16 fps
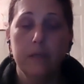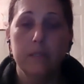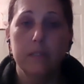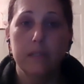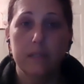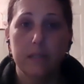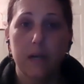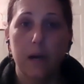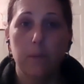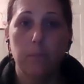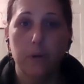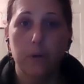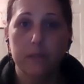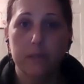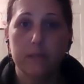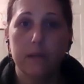did not
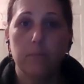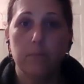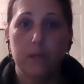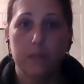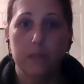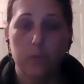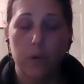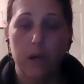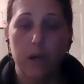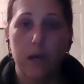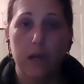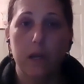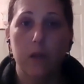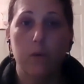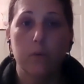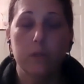precept this week,
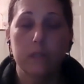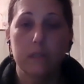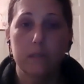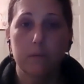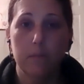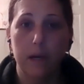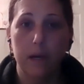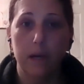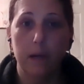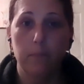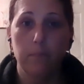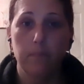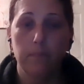and you would submit it.